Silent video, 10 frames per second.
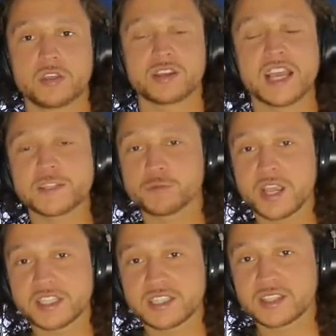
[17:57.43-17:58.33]
The
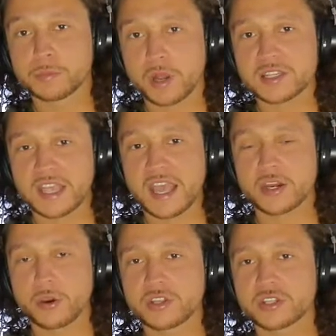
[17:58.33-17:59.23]
desperation that the Bucks had
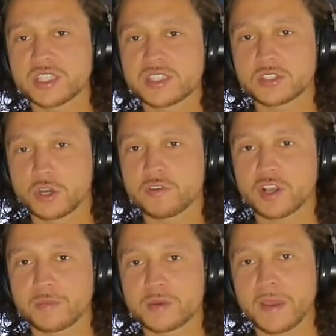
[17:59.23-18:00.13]
knowing their season's over,
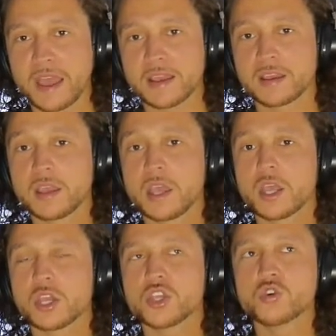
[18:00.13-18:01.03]
coming back,
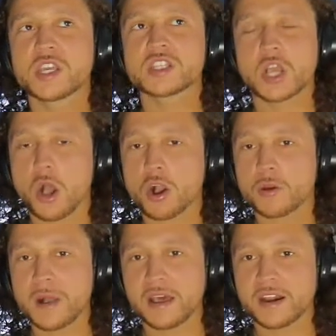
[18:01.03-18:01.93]
you can talk
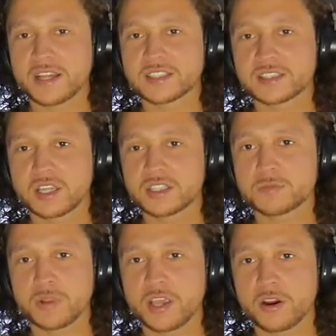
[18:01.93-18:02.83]
about it as a Suns
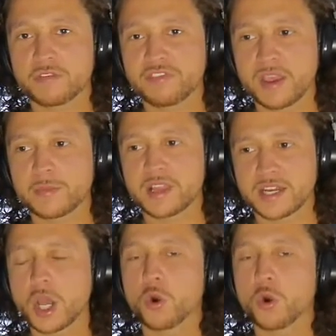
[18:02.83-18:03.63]
player and fan, be like, no,